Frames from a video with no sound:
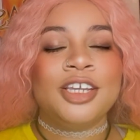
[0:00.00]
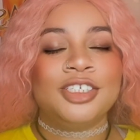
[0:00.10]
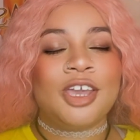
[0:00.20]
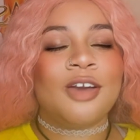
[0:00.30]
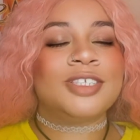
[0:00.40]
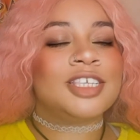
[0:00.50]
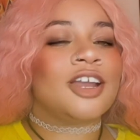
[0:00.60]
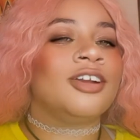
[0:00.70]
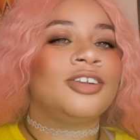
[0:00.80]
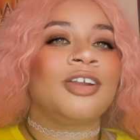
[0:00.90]
She goes into
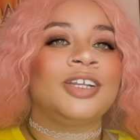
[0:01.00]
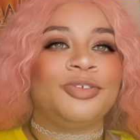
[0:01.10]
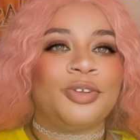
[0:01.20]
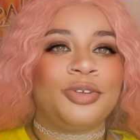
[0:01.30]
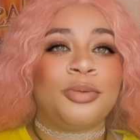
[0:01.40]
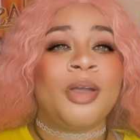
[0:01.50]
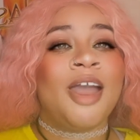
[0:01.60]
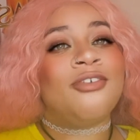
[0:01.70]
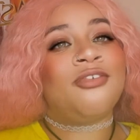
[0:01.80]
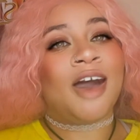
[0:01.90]
her daughter's room,
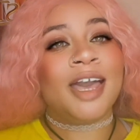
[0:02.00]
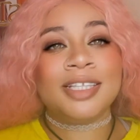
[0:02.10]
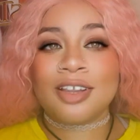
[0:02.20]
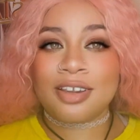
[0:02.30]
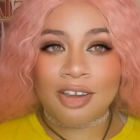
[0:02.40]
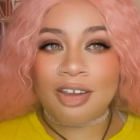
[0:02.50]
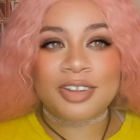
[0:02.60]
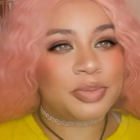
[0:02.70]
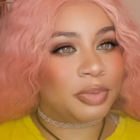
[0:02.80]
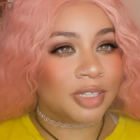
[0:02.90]
finds her
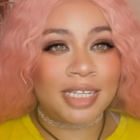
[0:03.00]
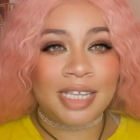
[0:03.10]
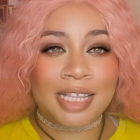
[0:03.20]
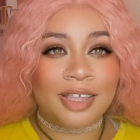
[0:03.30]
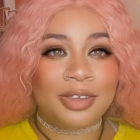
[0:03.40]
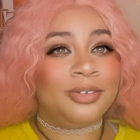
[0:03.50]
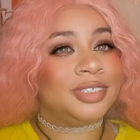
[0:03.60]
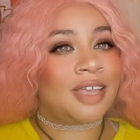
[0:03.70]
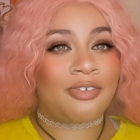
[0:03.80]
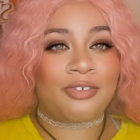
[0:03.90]
daughter's bloody
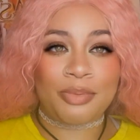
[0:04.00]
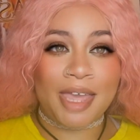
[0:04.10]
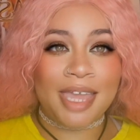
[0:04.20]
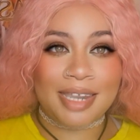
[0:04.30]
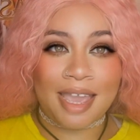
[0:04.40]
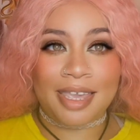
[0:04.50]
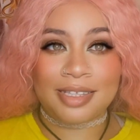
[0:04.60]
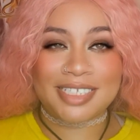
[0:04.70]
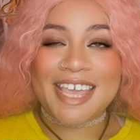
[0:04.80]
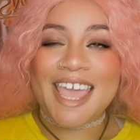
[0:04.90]
clothes from that
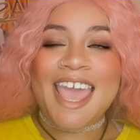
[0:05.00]
night,